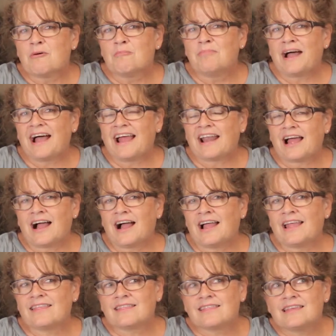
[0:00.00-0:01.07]
but
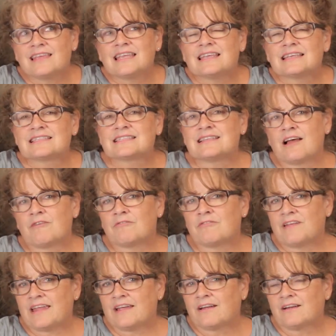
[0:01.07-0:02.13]
I think It's Not
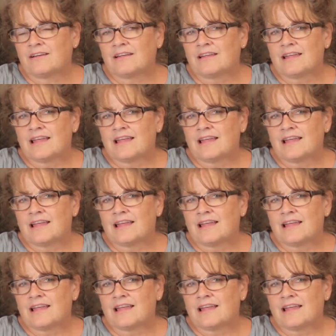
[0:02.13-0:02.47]
Fair